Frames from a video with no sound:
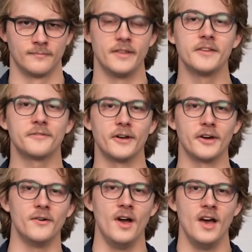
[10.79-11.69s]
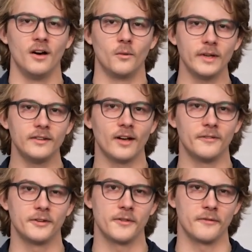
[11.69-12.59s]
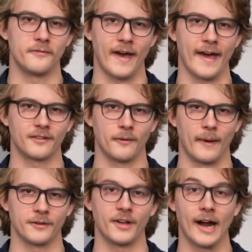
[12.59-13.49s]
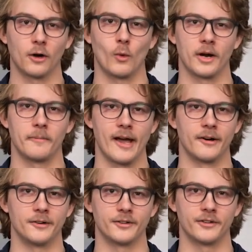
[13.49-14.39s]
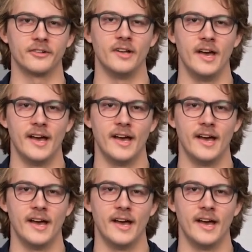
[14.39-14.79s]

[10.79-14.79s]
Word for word: In this video, we delve into the facts about tire wear patterns and